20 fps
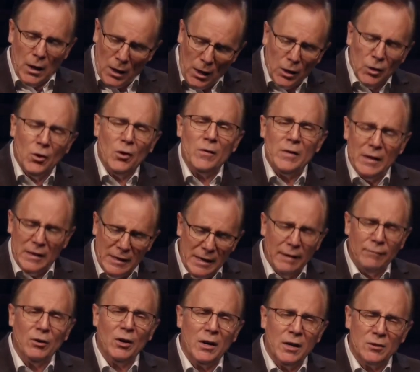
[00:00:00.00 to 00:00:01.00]
the hunger
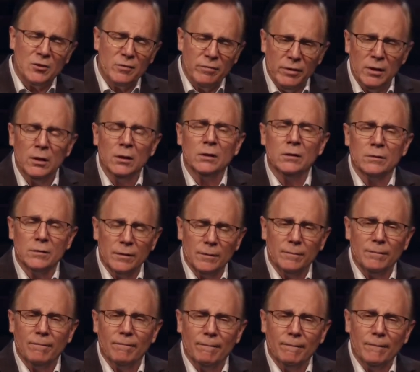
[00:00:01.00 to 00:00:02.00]
that never gets
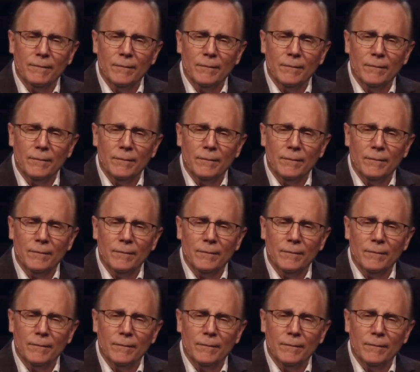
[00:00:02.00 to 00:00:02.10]
filled,